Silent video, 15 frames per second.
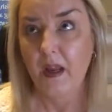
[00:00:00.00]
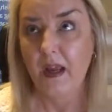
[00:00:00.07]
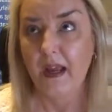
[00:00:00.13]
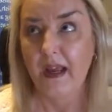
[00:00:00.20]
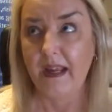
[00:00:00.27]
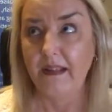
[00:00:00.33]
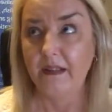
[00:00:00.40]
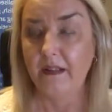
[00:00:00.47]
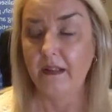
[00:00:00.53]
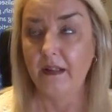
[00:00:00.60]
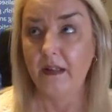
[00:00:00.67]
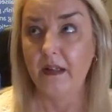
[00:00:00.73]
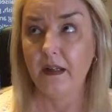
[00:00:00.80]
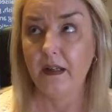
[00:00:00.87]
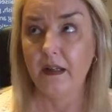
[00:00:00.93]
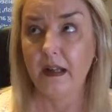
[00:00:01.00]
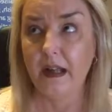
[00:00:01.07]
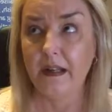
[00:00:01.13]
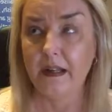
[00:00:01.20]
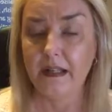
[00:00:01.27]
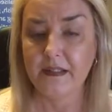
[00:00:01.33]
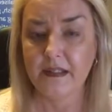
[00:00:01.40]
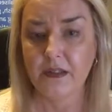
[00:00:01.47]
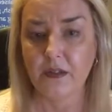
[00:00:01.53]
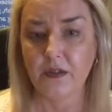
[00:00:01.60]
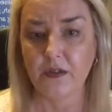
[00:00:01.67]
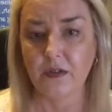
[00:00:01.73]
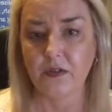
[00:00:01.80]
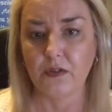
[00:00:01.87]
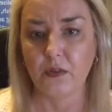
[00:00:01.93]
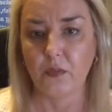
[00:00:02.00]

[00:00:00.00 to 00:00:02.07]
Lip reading: And at RTO Doctor,